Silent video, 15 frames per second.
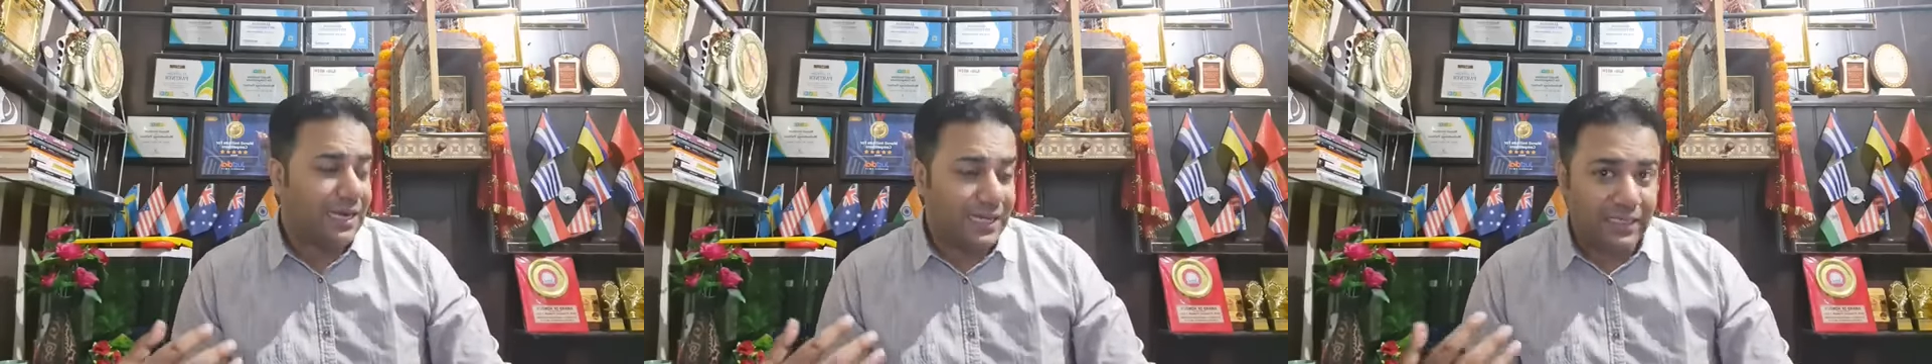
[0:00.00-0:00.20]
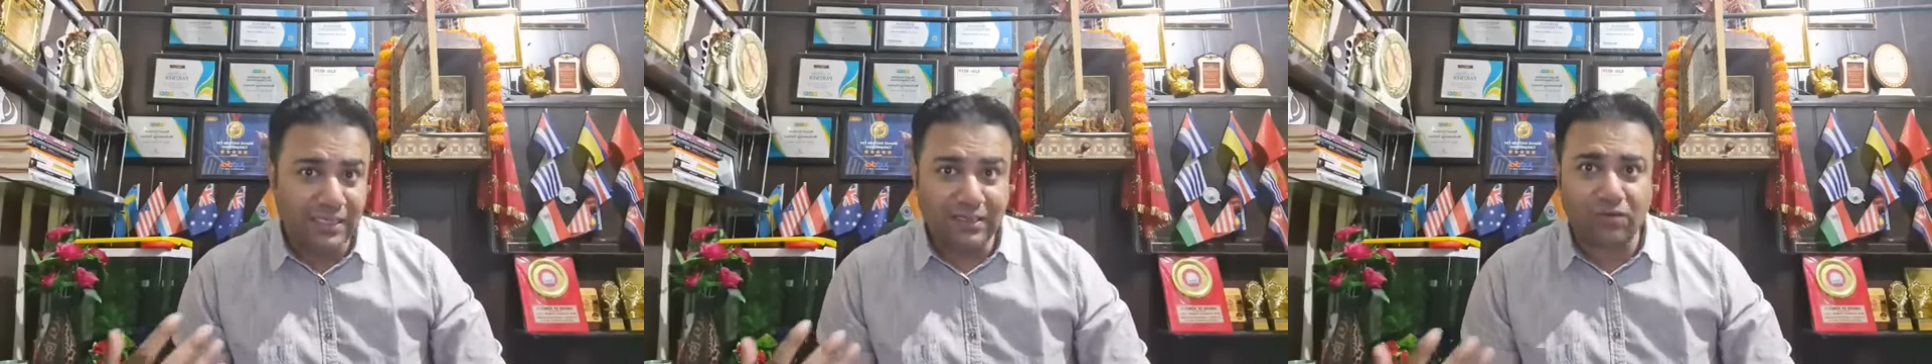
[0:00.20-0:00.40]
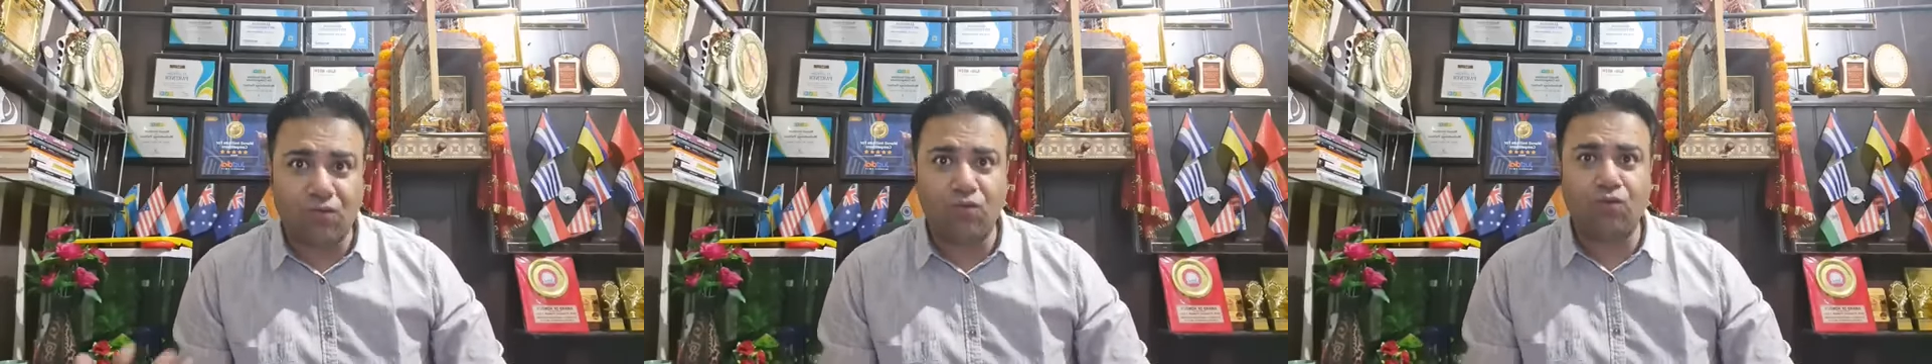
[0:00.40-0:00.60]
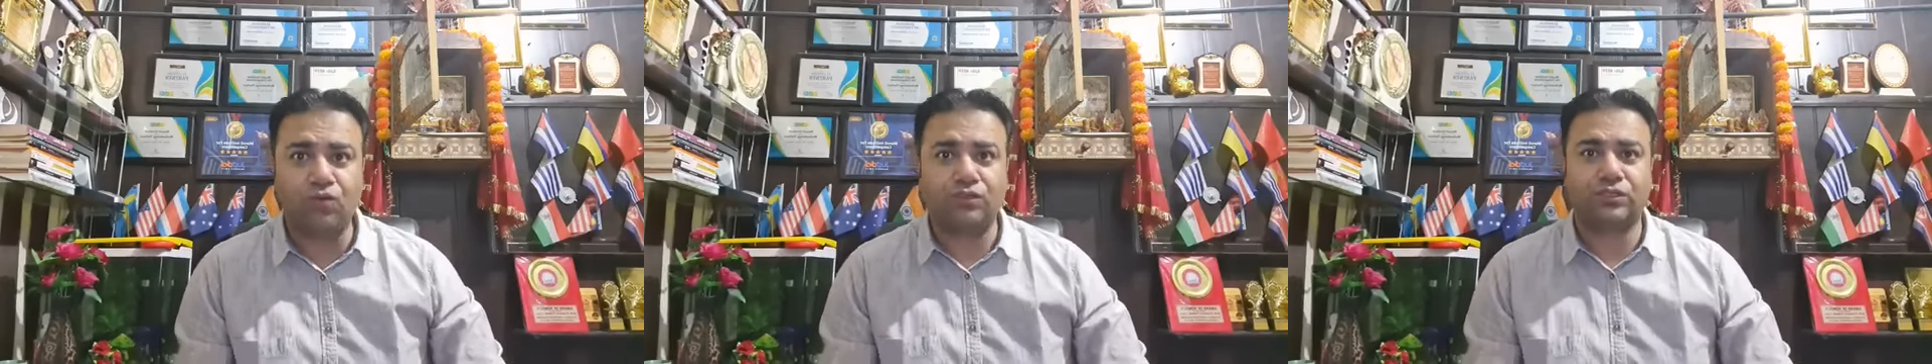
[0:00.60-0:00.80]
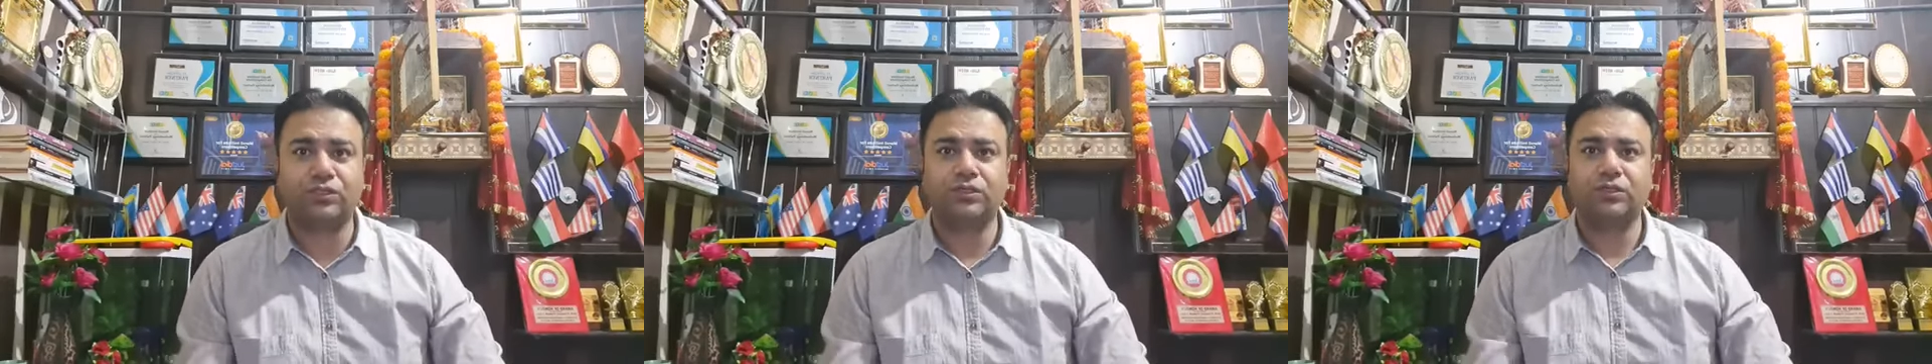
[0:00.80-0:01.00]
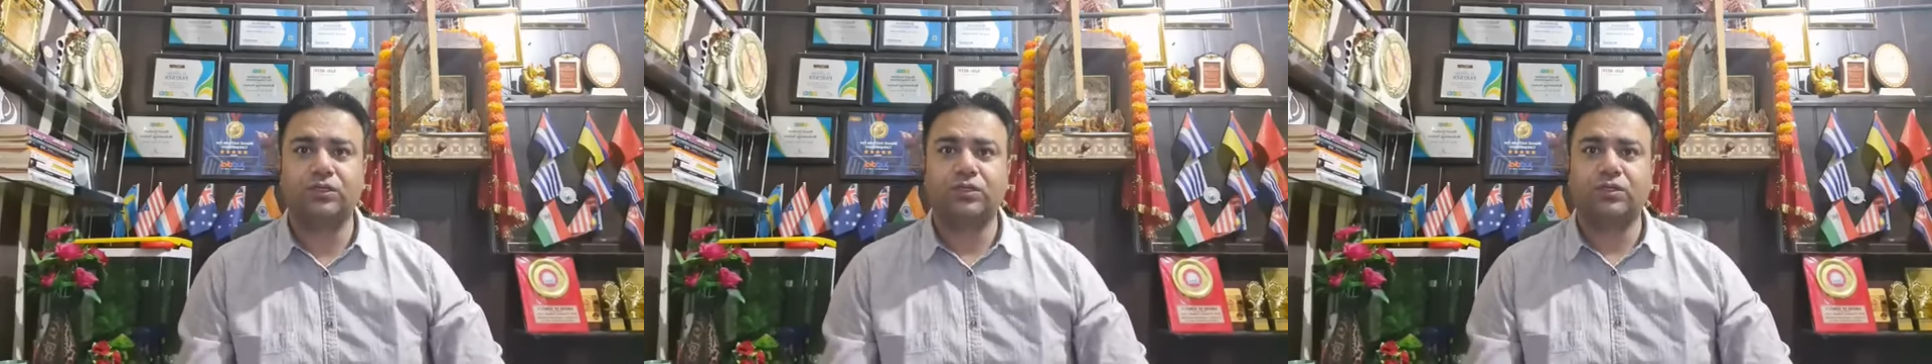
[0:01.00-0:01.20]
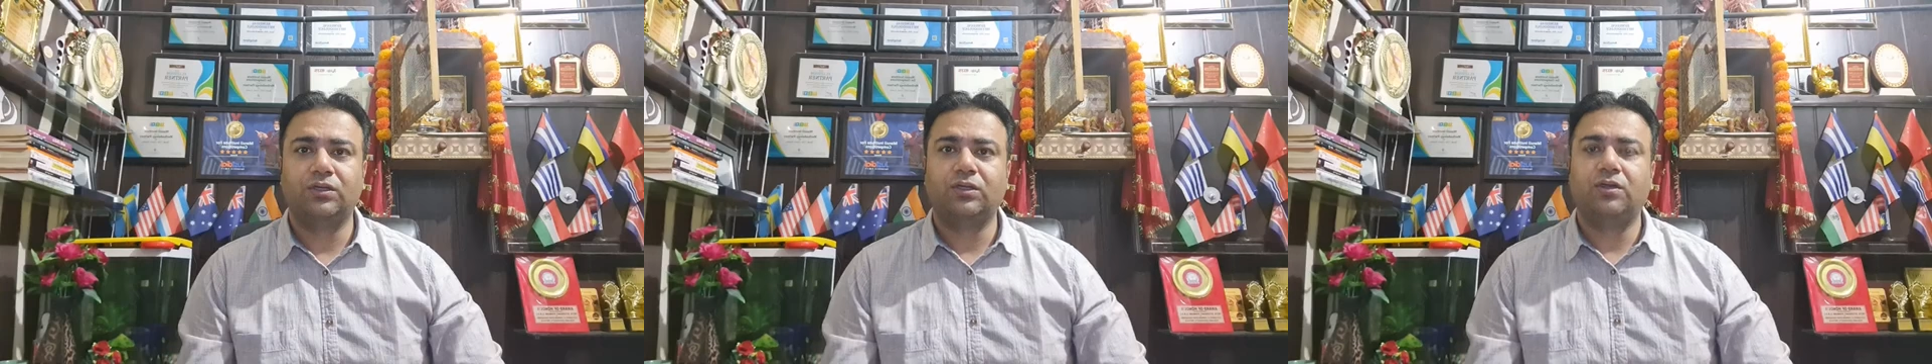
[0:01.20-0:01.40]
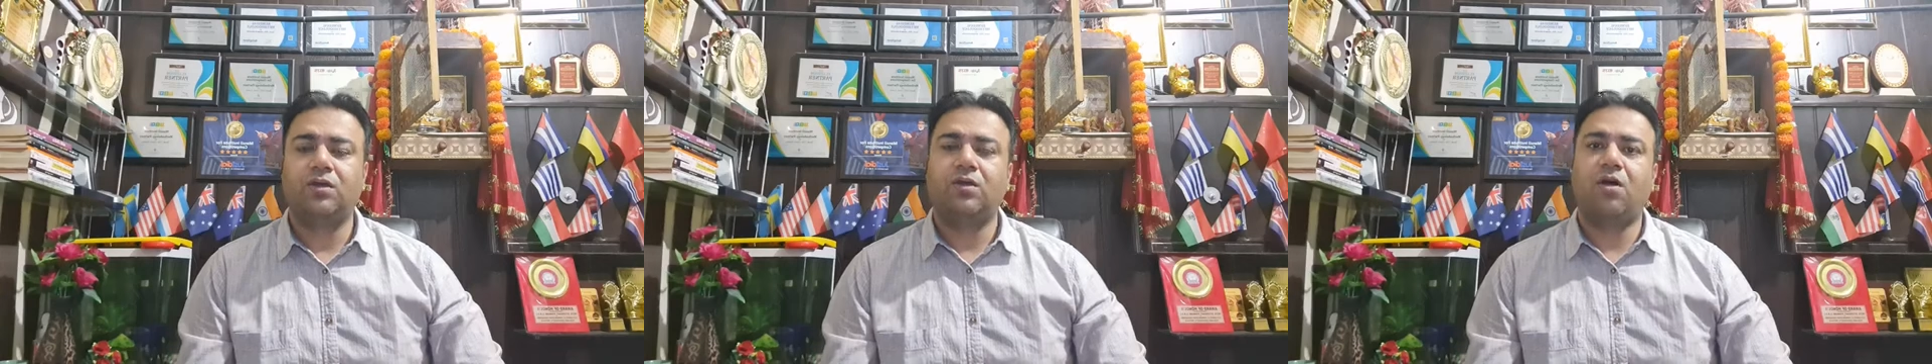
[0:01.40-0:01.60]
another course
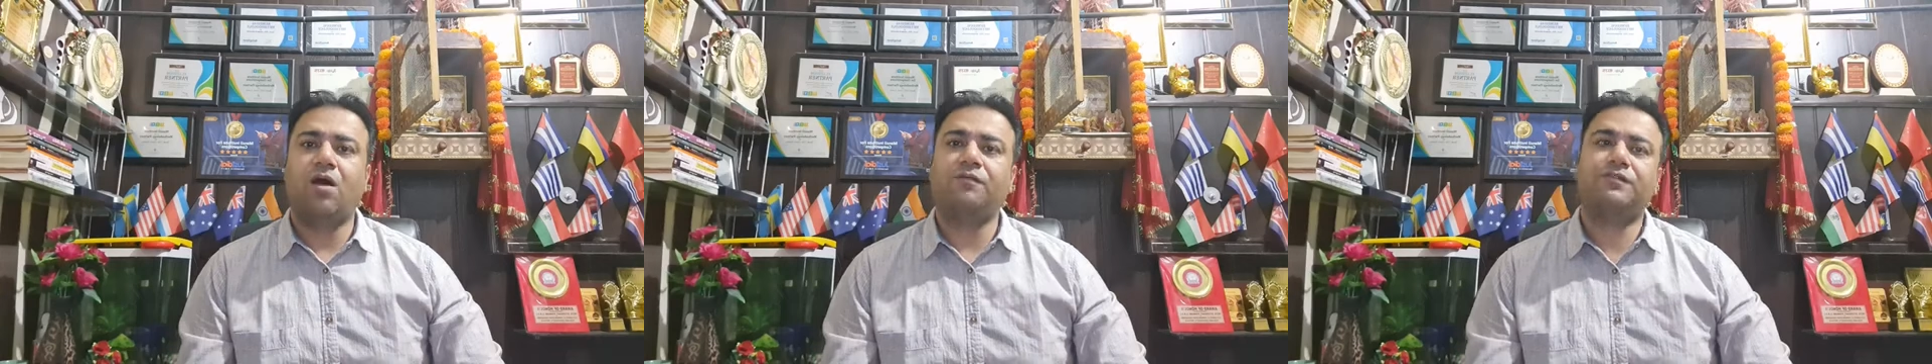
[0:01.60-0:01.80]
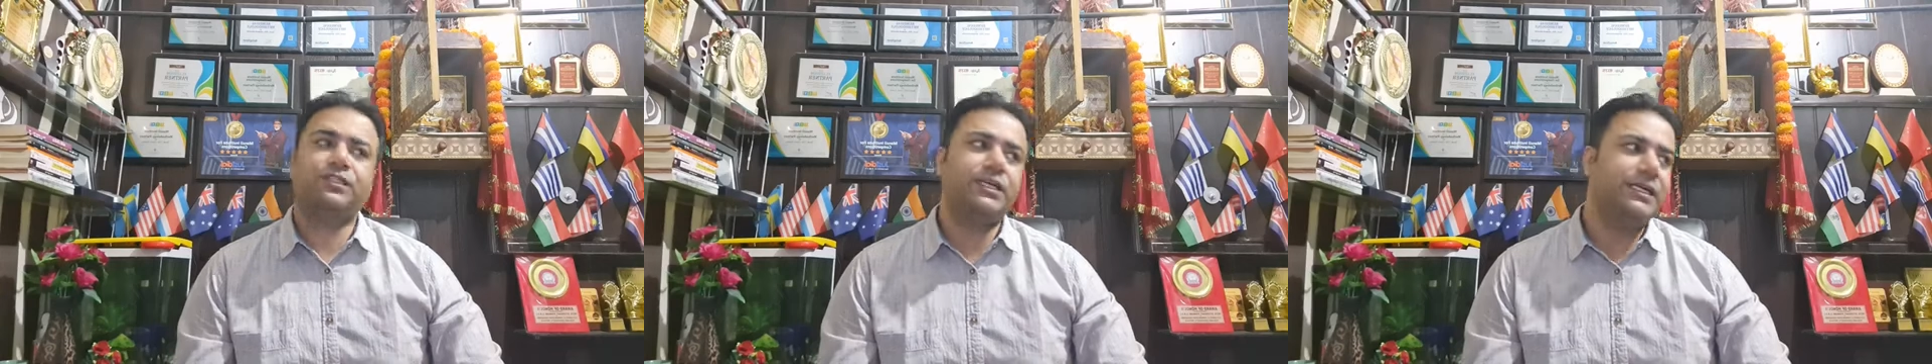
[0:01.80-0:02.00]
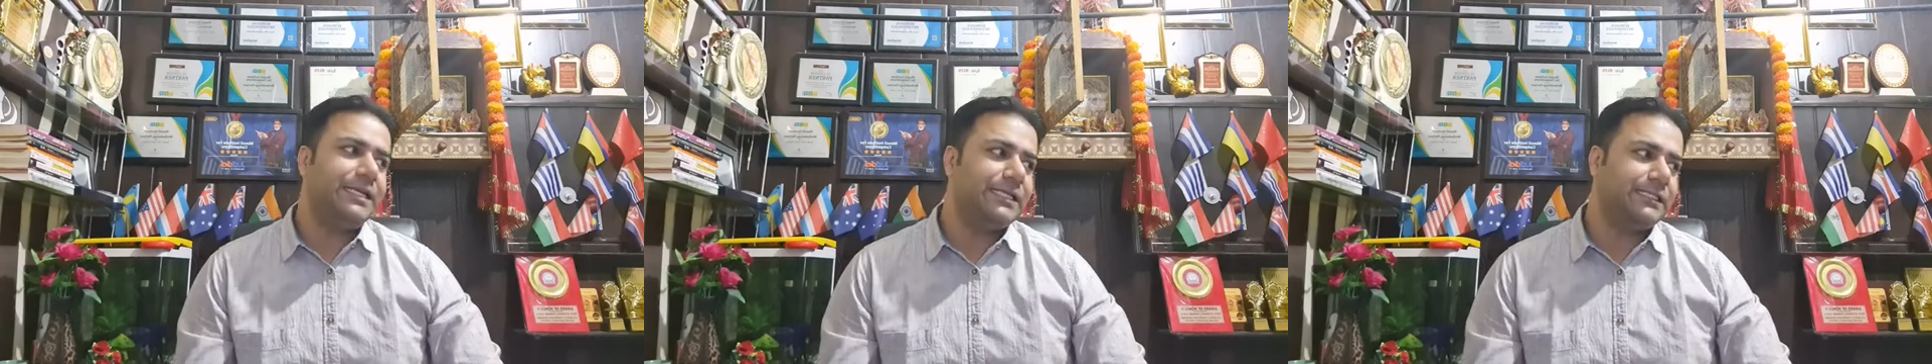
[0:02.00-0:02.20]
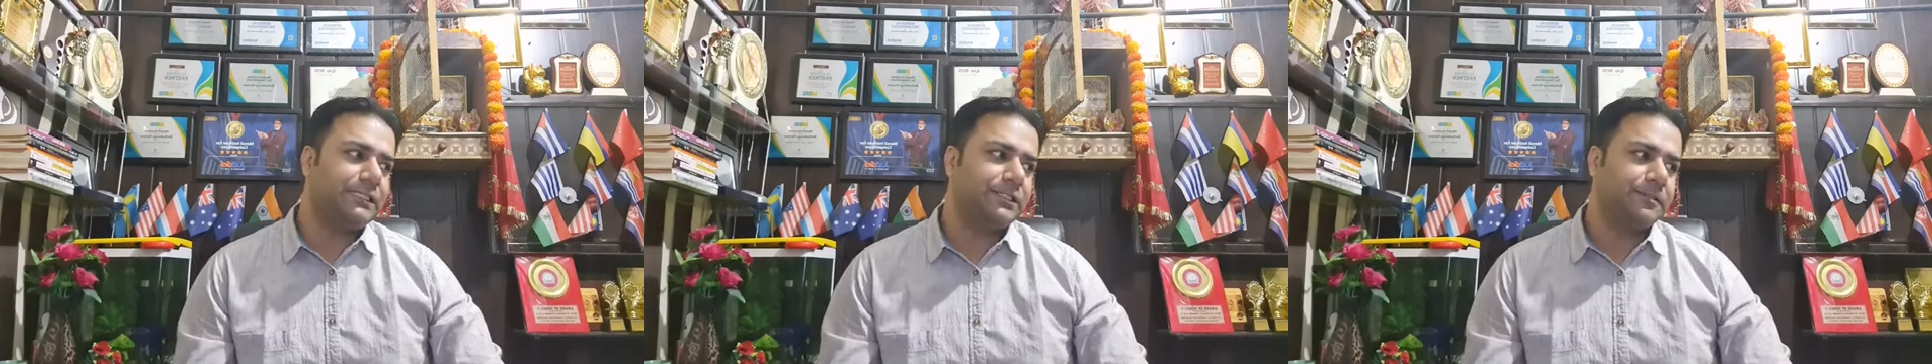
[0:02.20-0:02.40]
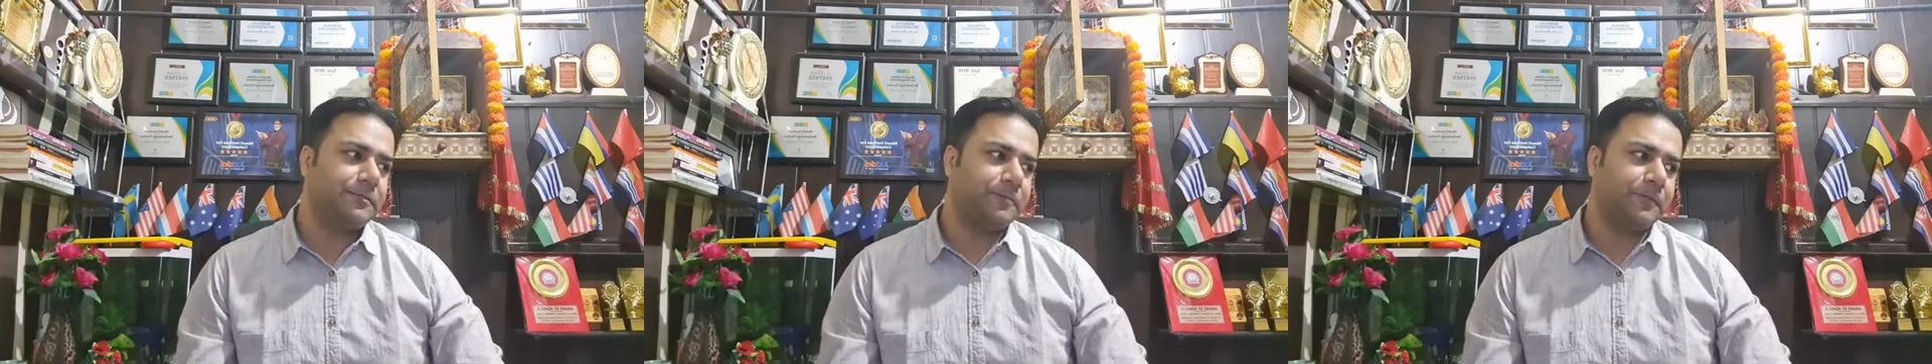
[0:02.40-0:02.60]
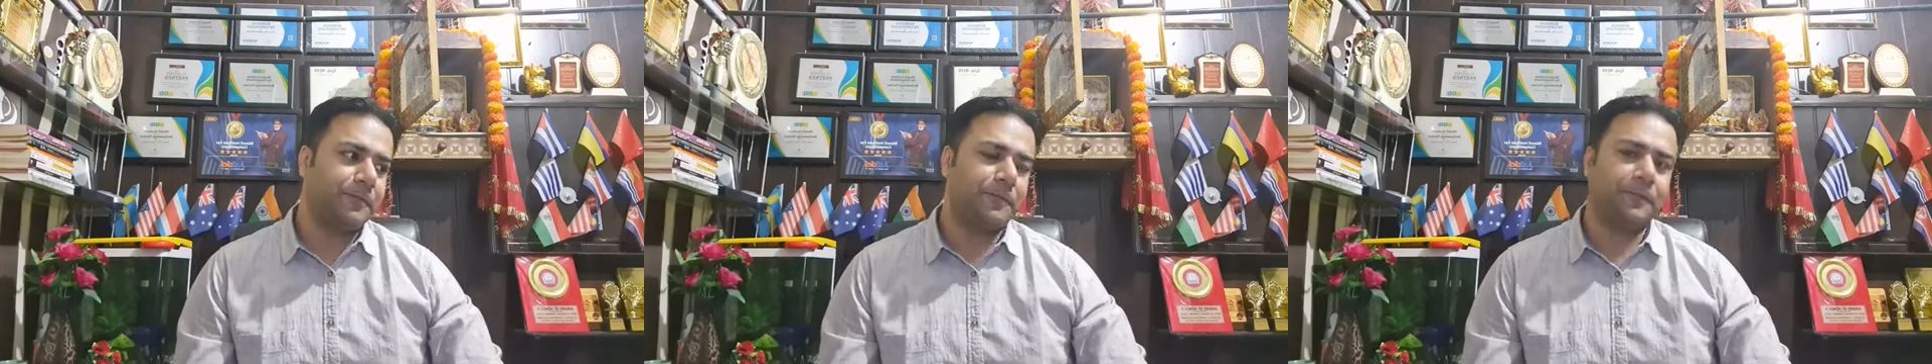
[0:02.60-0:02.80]
of studies.